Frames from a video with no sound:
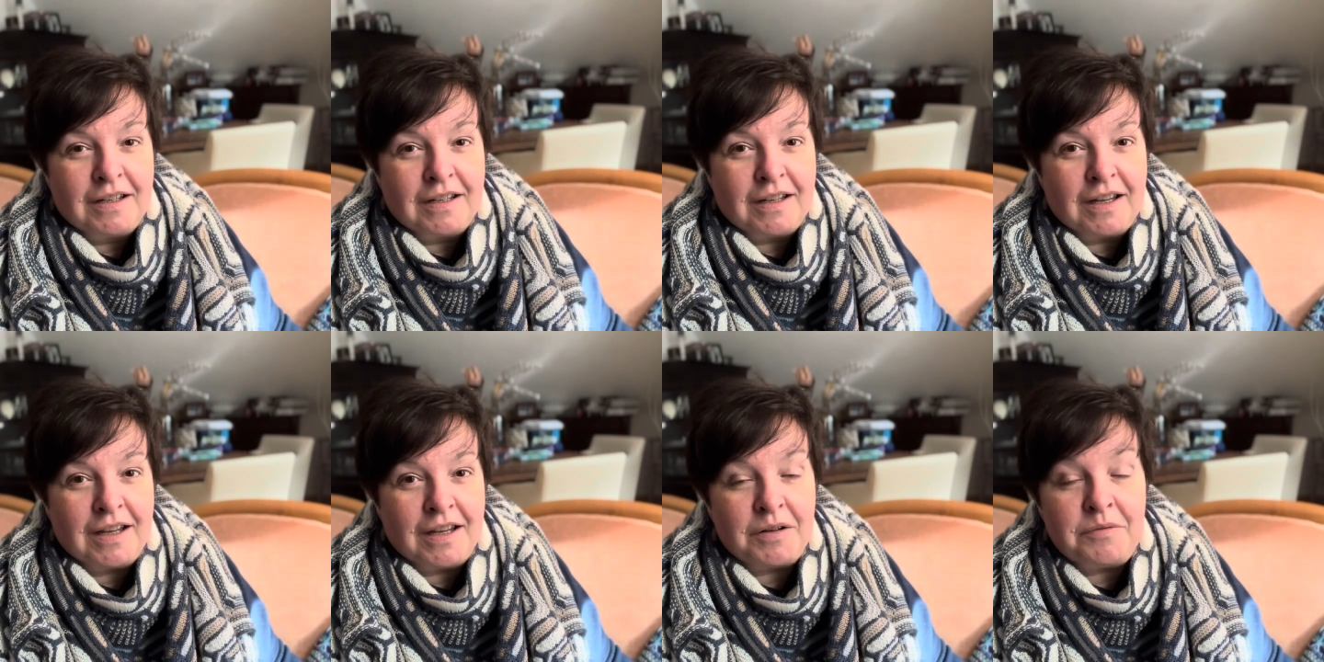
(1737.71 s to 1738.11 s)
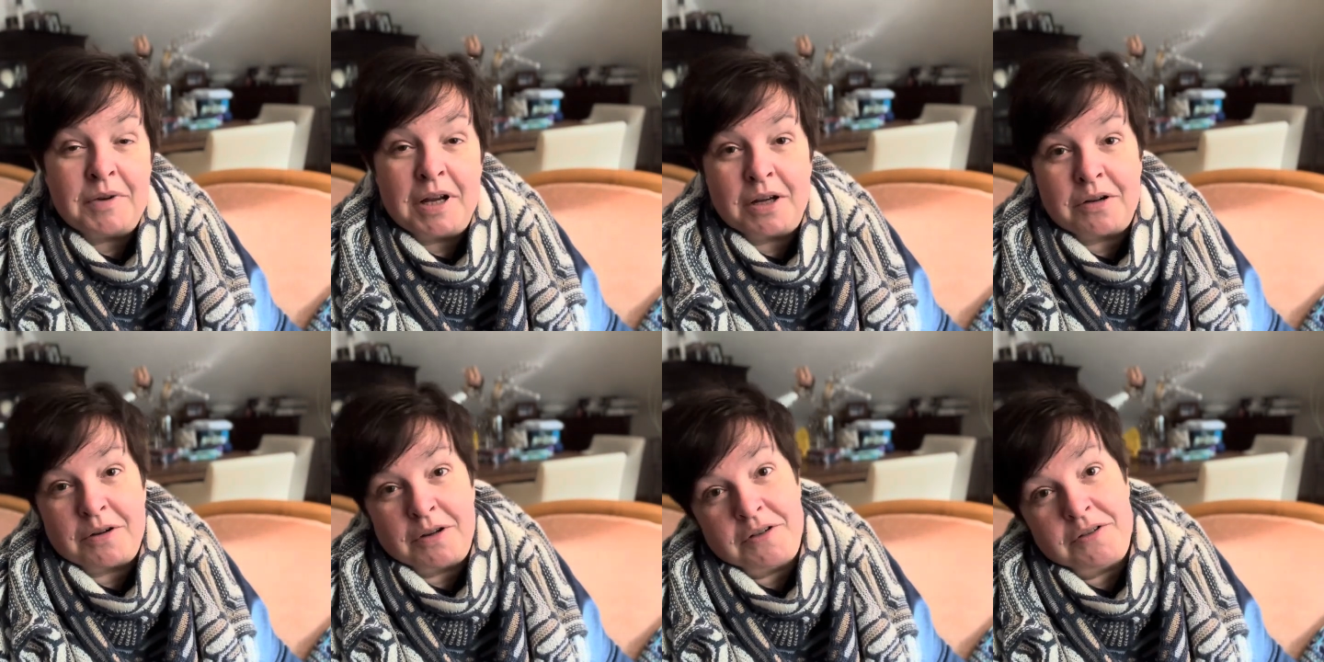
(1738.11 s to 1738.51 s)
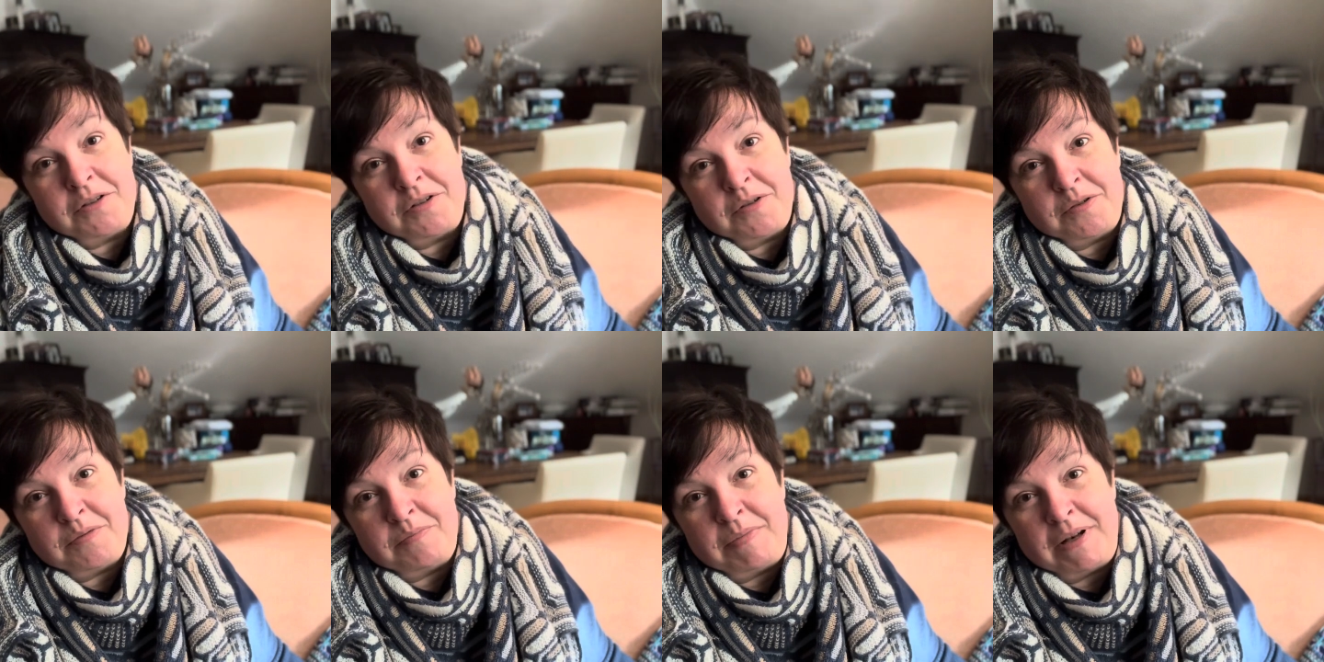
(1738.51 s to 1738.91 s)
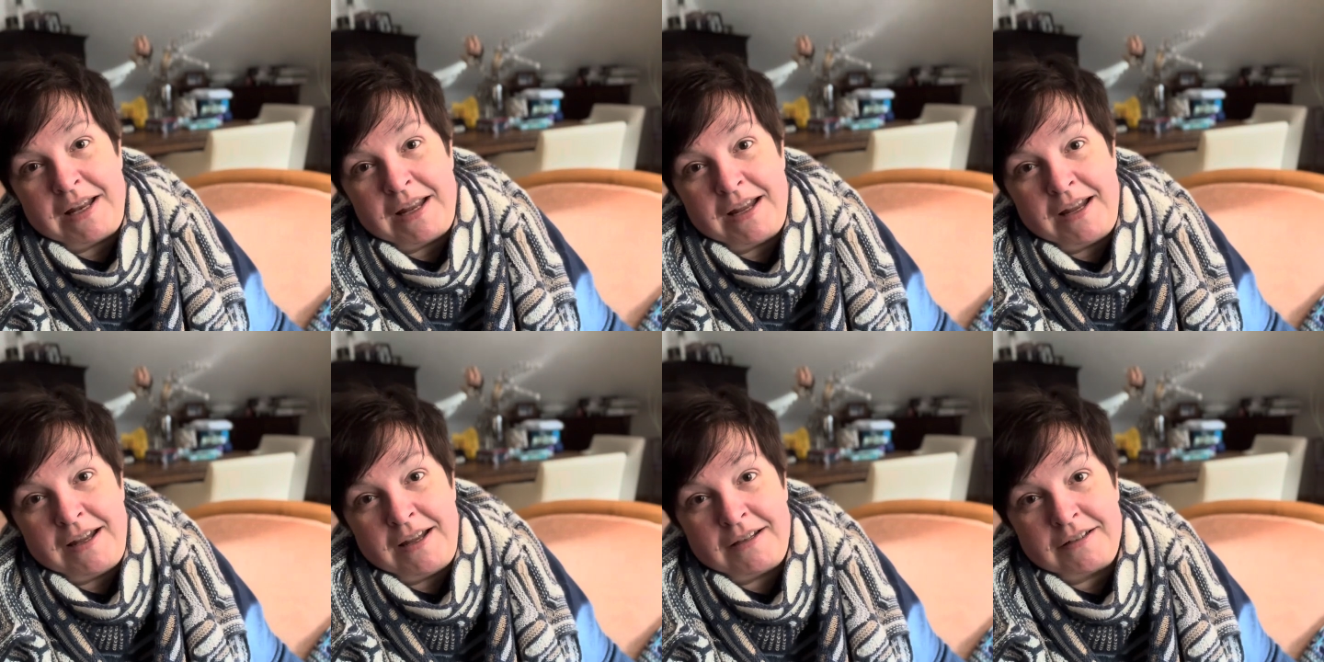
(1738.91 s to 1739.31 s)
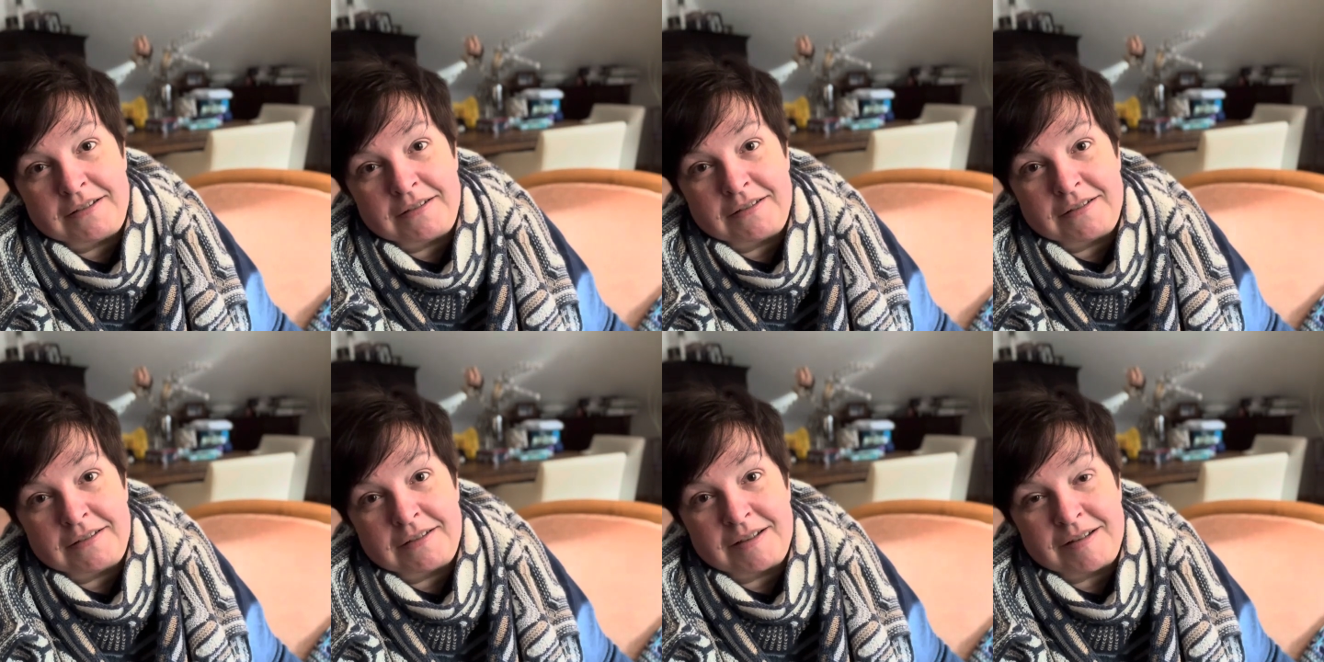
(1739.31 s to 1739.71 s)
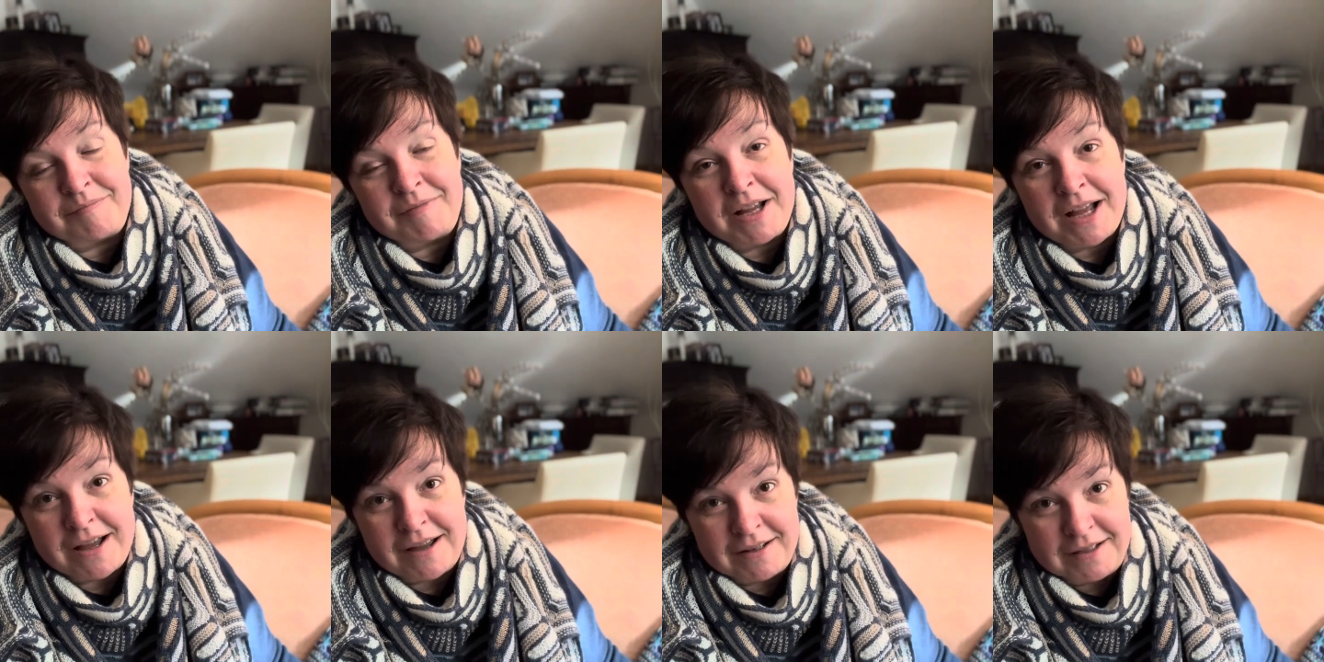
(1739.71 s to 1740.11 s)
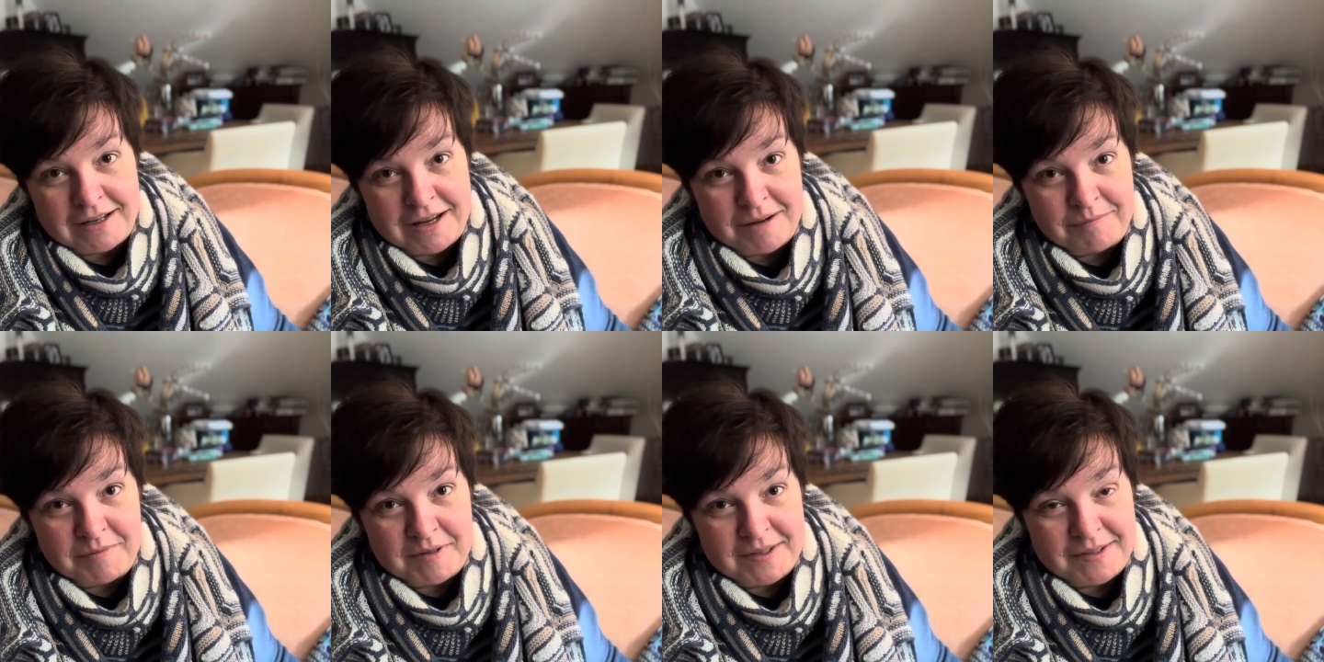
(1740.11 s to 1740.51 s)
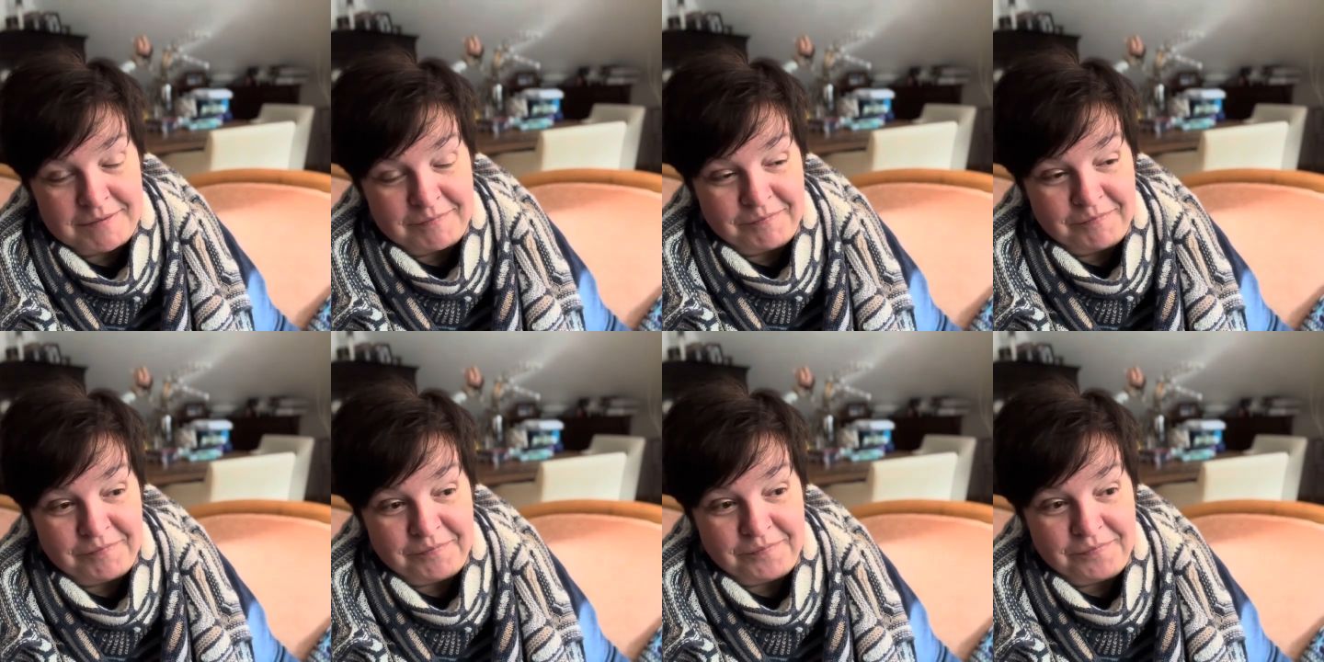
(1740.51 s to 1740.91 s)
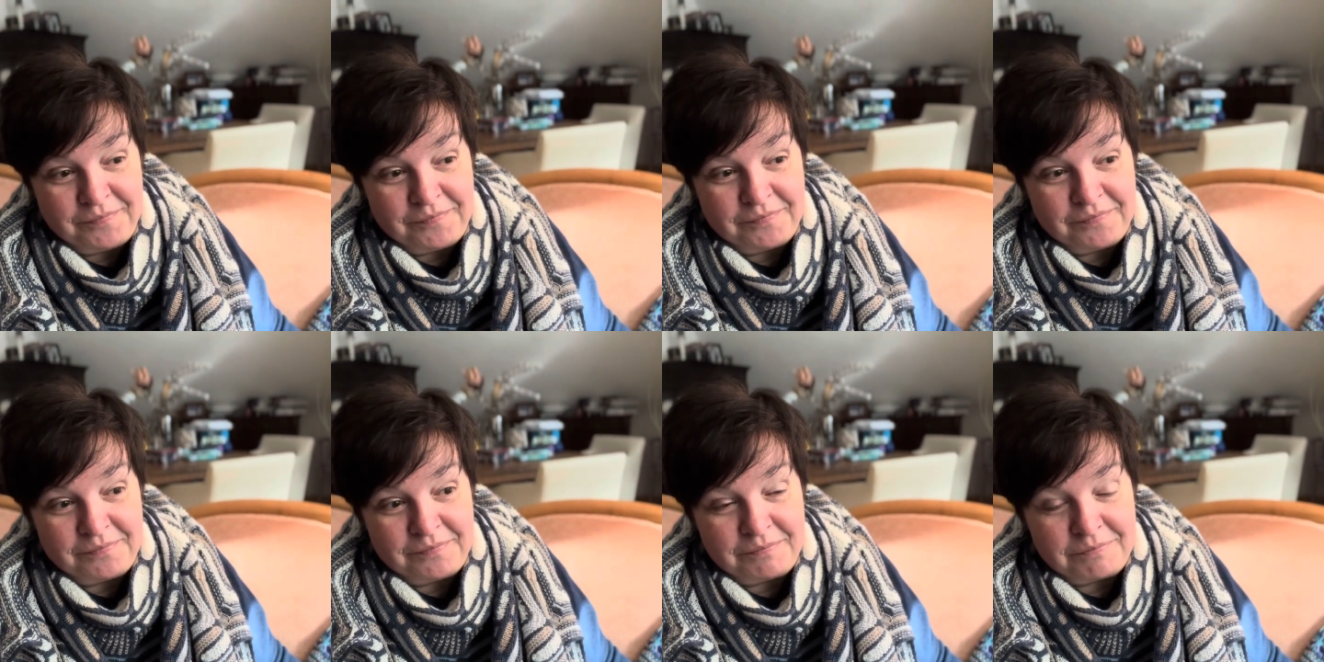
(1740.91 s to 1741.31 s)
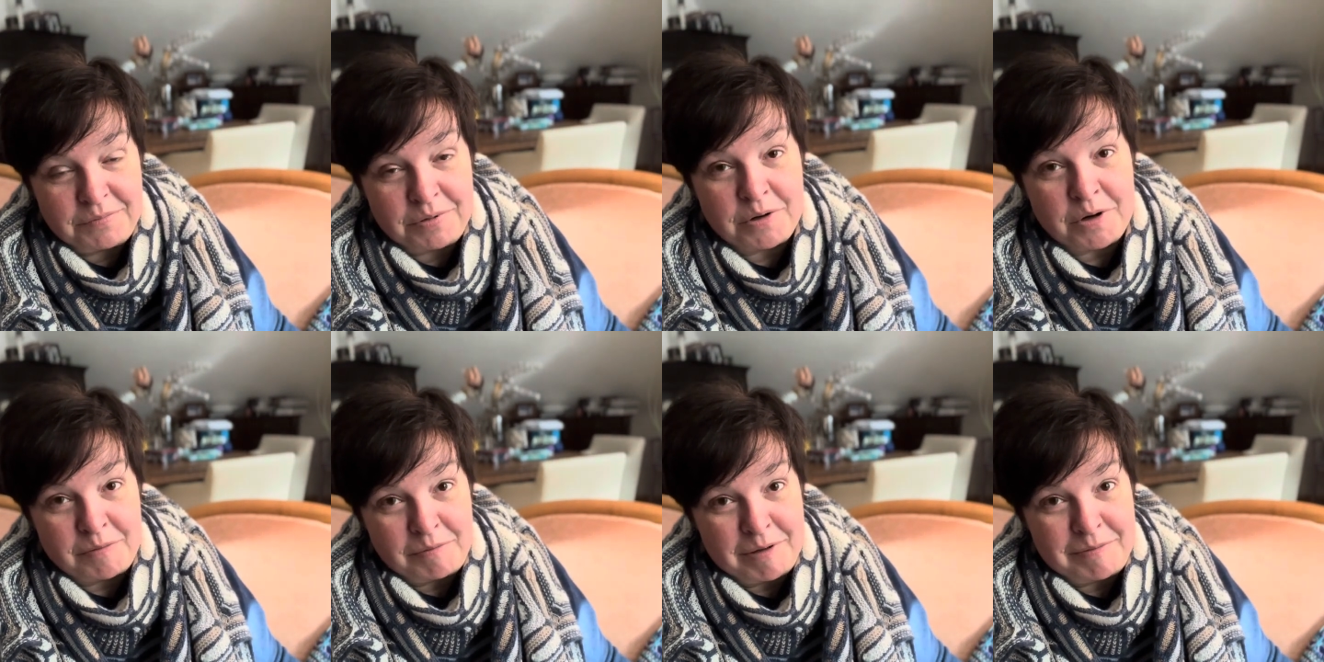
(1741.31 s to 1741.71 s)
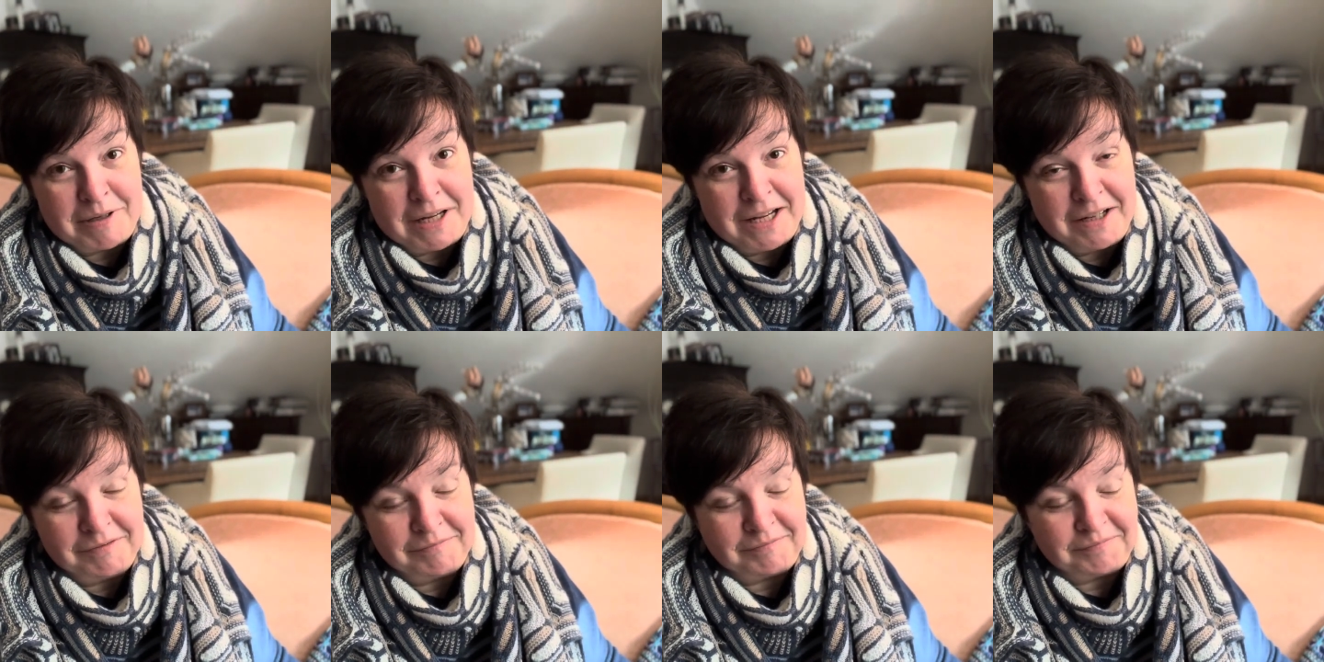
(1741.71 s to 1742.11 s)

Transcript: and we're going to play some card games, probably.